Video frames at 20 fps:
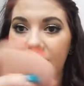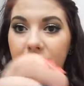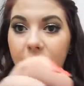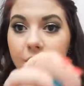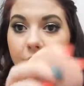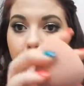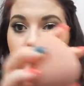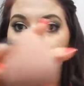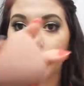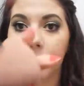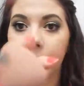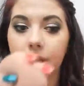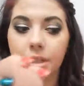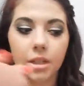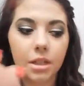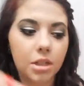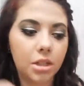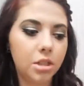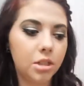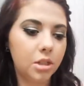It's damp because
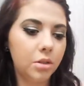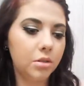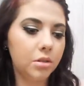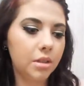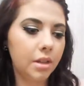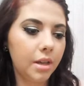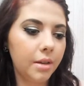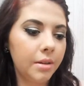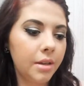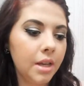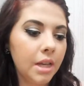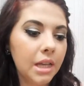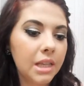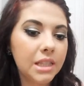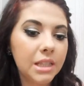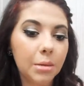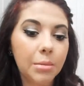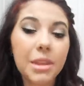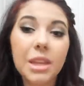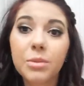I just used it.
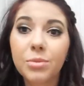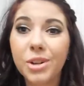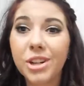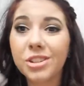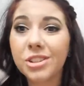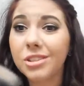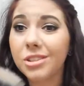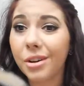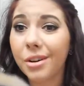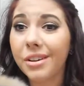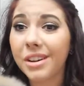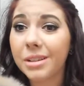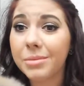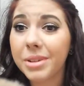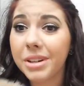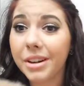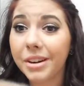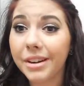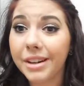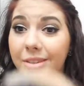Some of these brushes are going
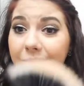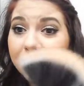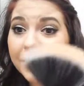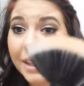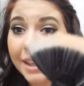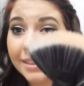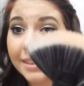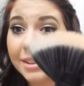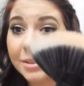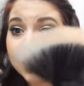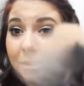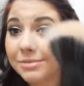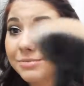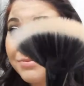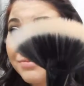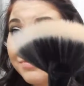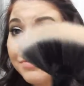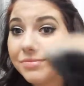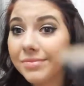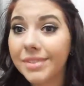to be dirty, like this one,
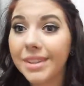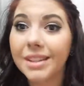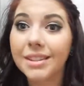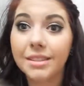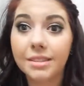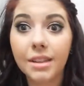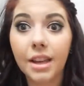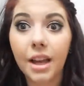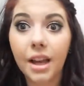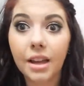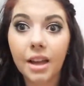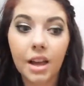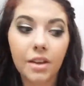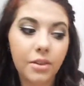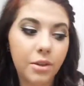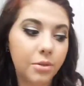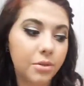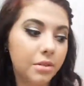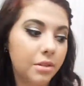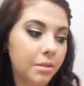because I
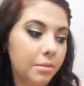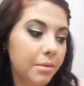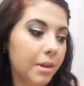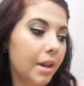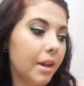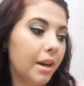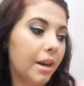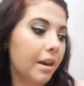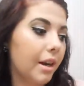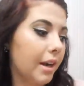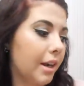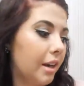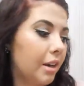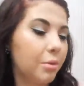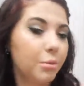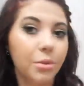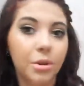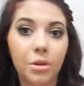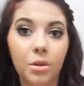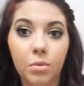have used them and I
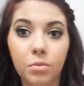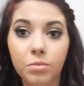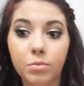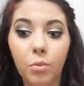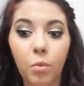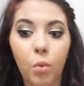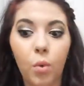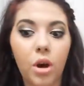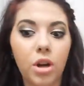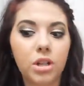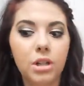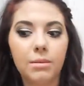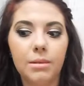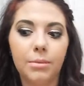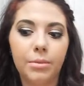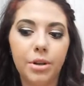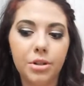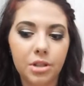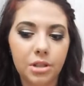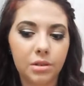didn't want to wash all
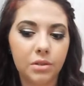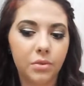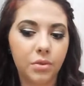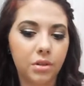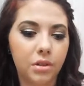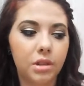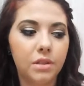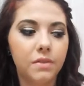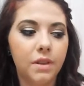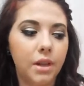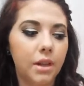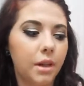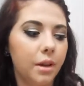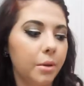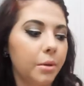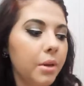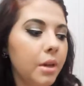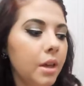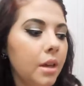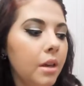my brushes before this video.